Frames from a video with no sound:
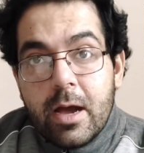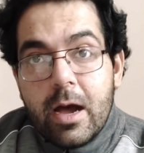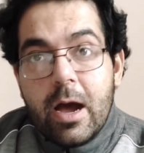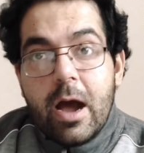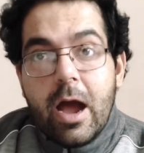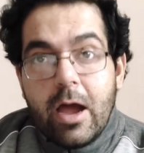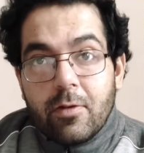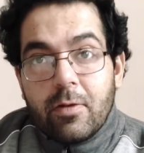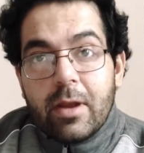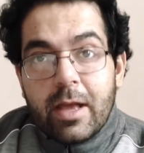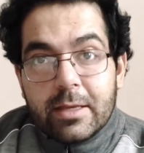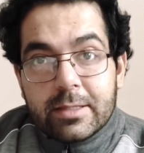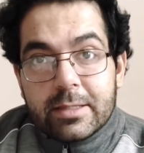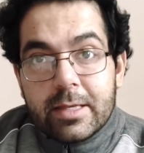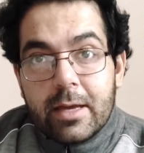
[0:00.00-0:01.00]
I
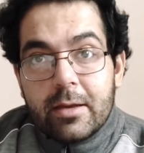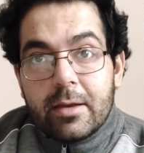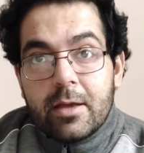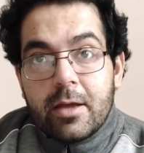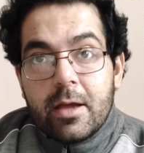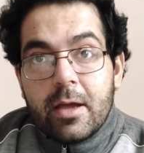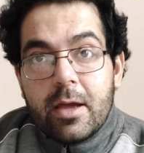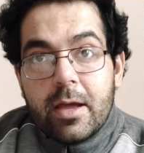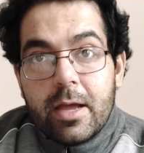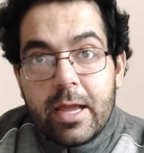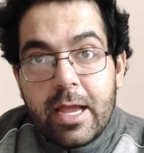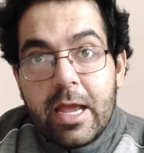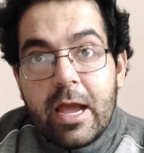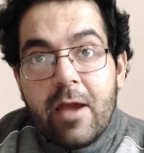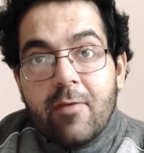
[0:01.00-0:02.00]
realize that
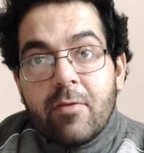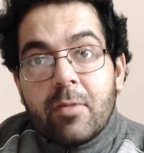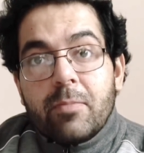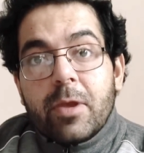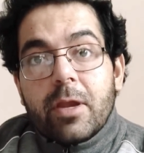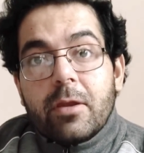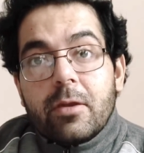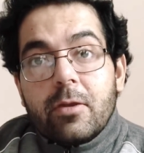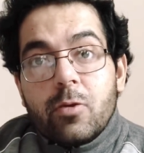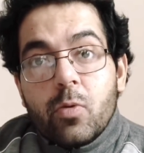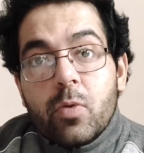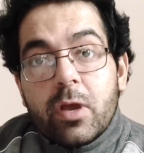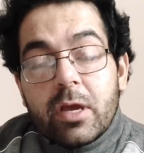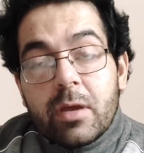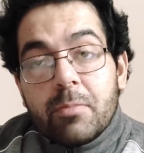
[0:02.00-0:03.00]
AI will be
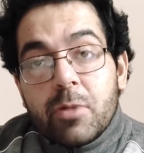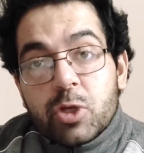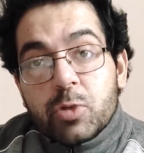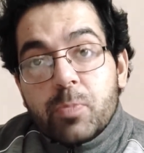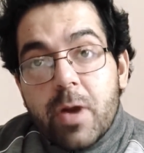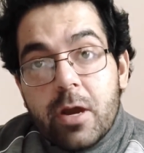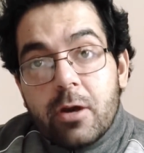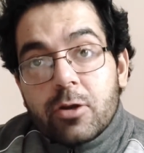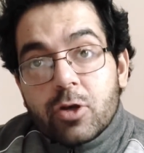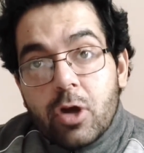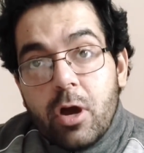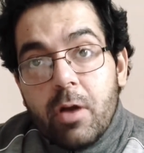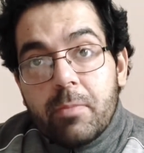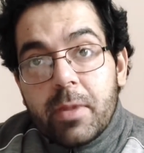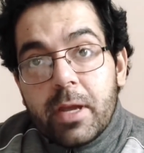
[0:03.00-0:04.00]
doing a much better
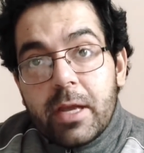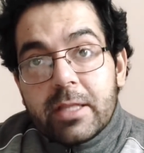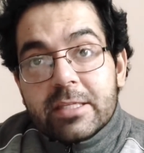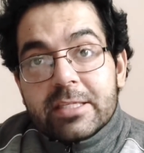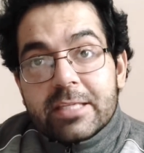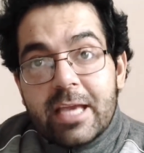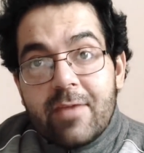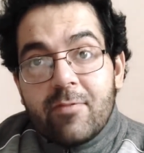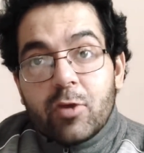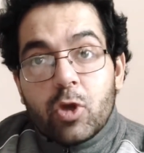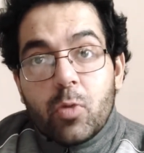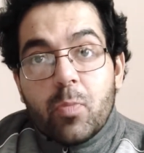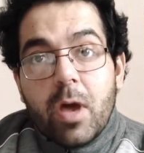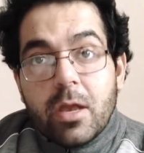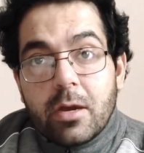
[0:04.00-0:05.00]
job in saving
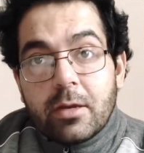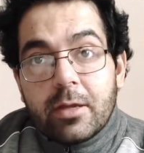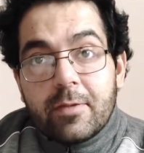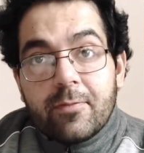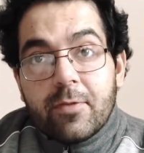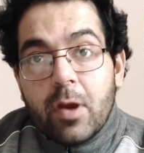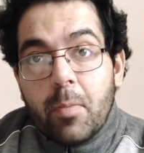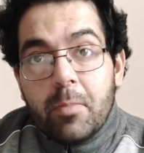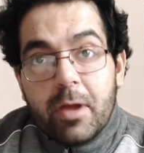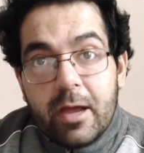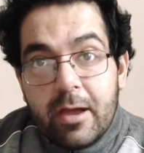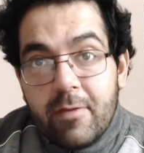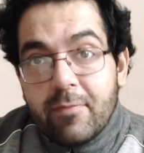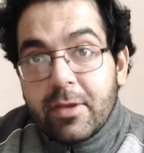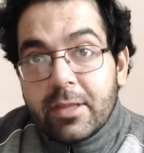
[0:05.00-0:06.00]
humanity from
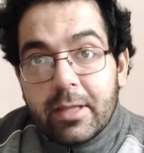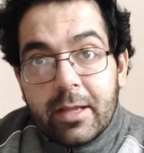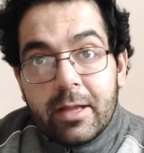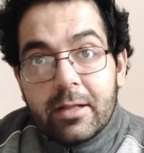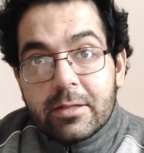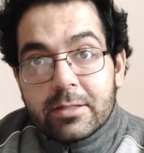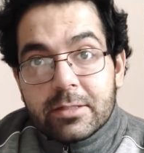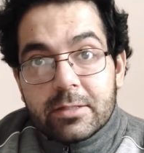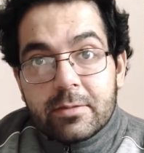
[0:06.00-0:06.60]
everything else.